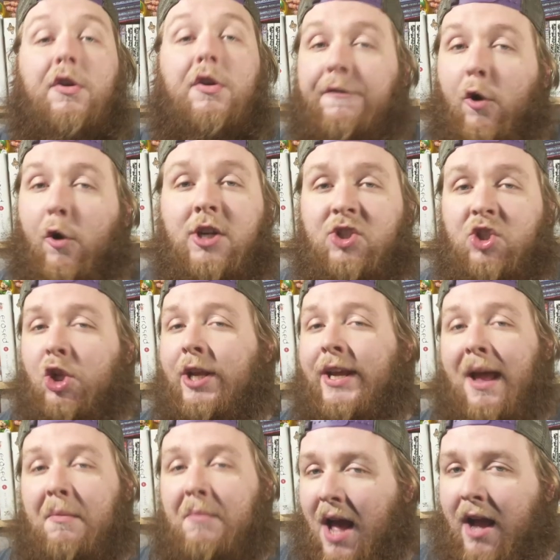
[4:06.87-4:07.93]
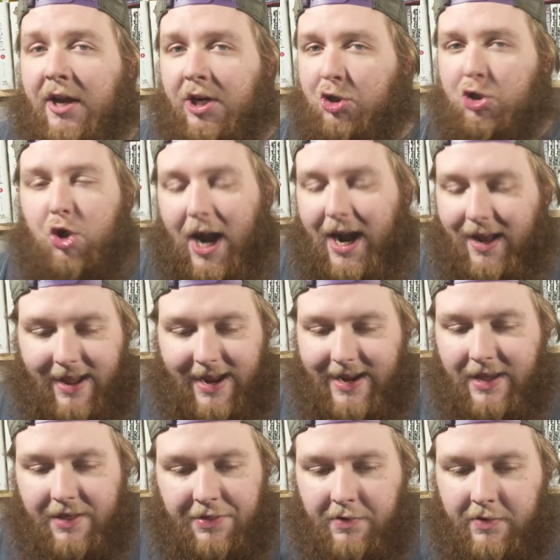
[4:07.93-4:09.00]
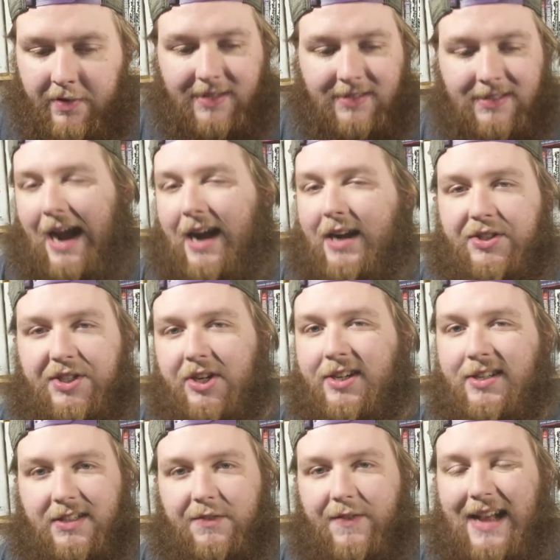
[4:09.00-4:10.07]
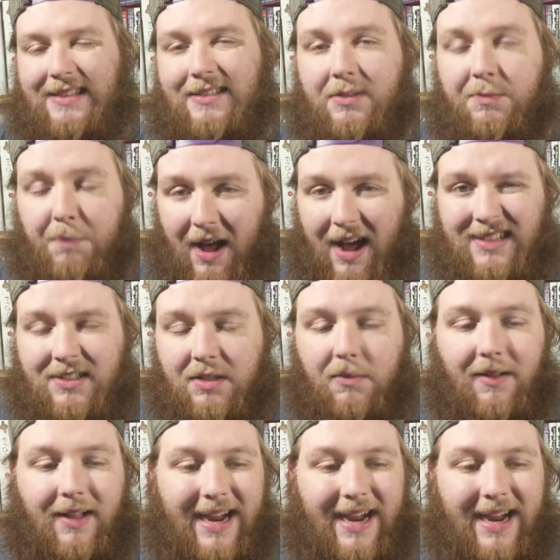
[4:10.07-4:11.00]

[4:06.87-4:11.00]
Fortunately, I'm not going to try to like get through the entire series as fast as possible.